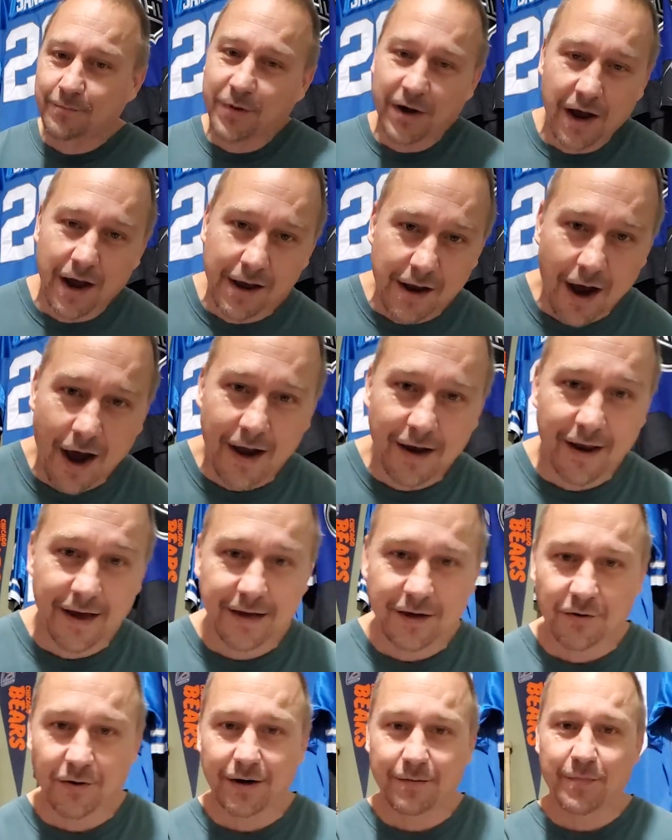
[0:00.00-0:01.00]
but I
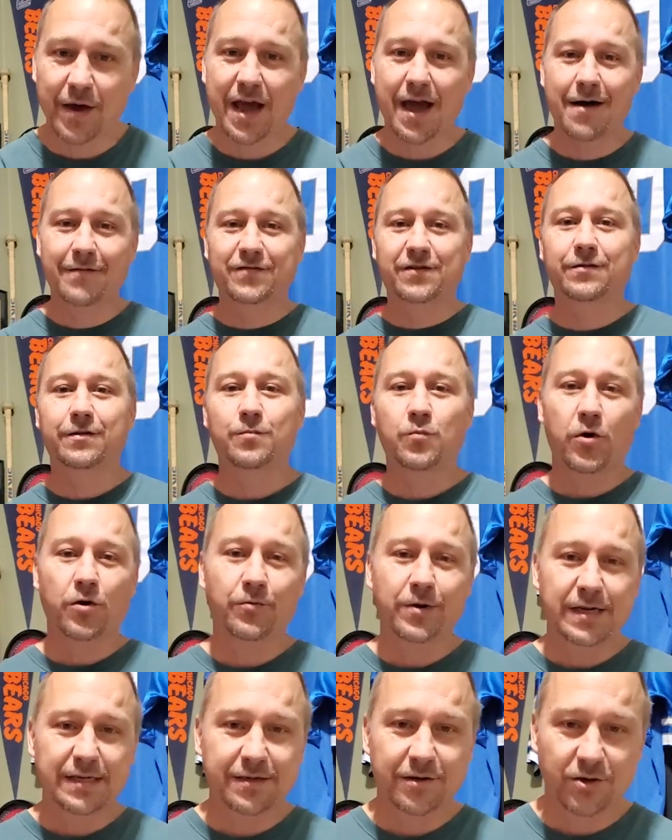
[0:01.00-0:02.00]
like Green Bay after the more
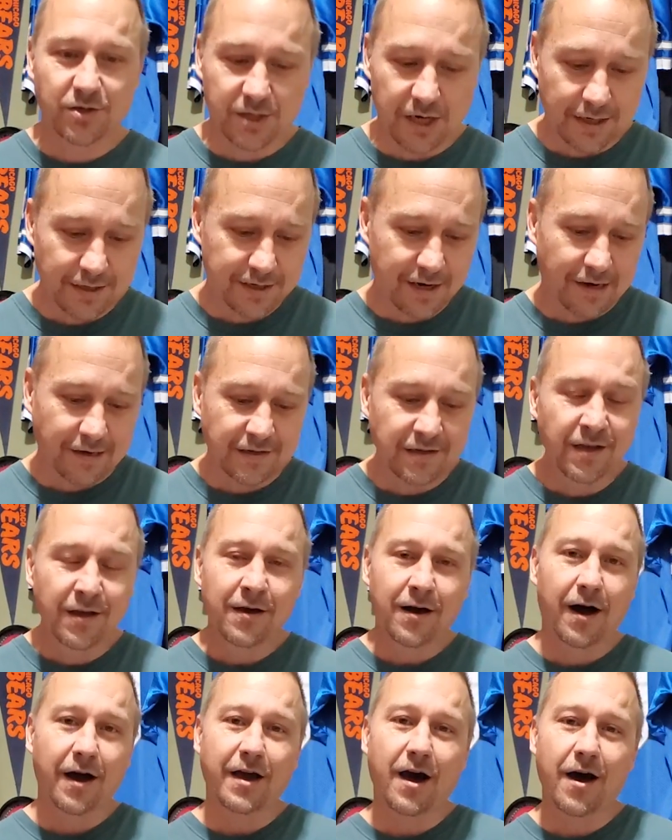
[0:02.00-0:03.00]
research I'd done.
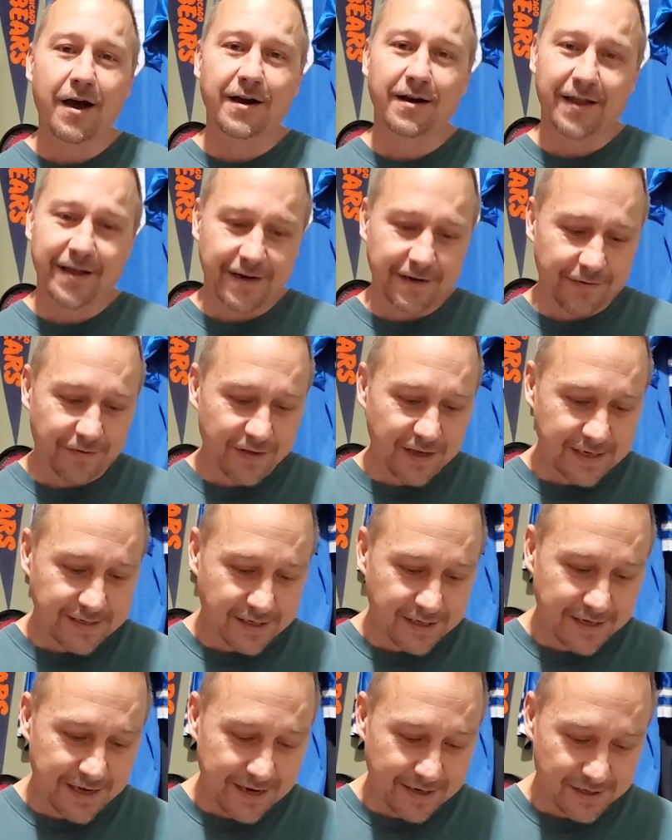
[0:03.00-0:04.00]
I highlighted
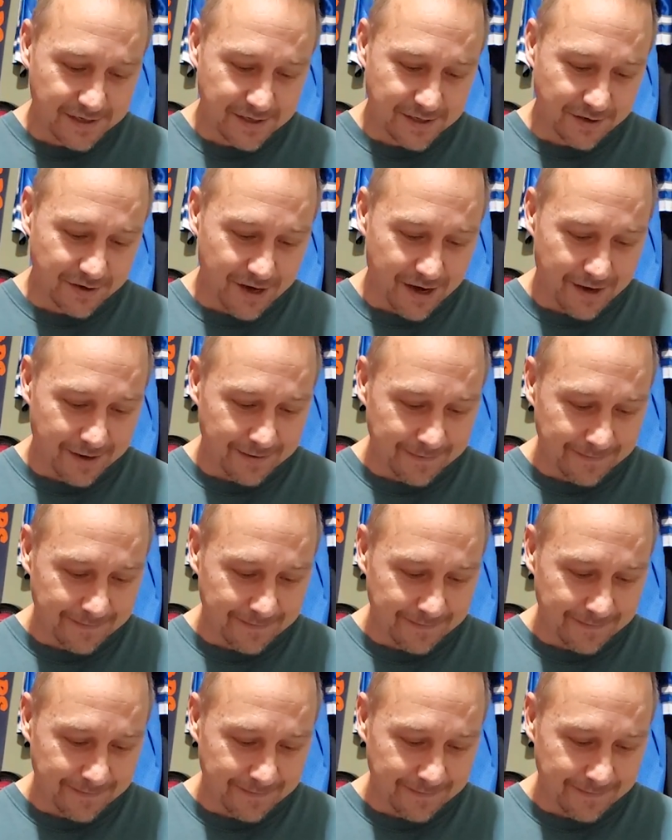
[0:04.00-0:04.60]
these yesterday.